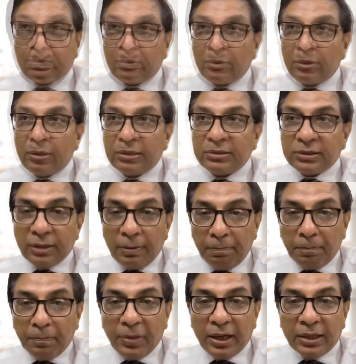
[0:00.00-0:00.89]
The
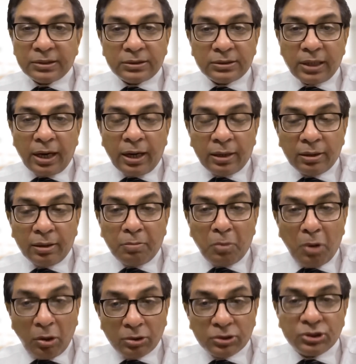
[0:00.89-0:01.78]
simplest and the
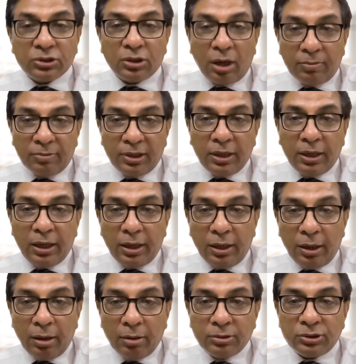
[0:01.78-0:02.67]
most commonly
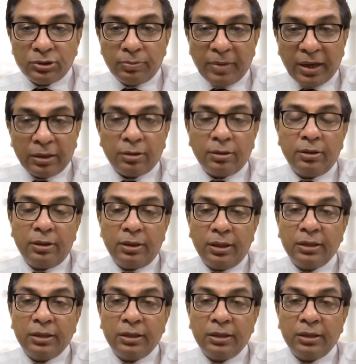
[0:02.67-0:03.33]
used method